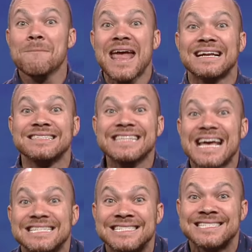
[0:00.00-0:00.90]
made a
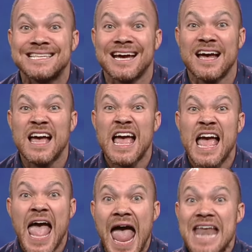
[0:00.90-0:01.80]
list
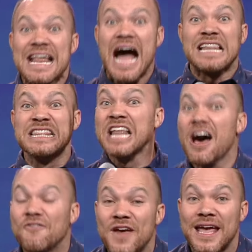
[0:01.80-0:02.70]
and I
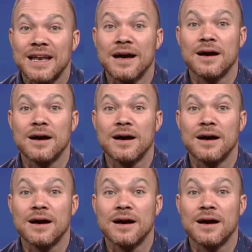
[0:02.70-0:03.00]
love it.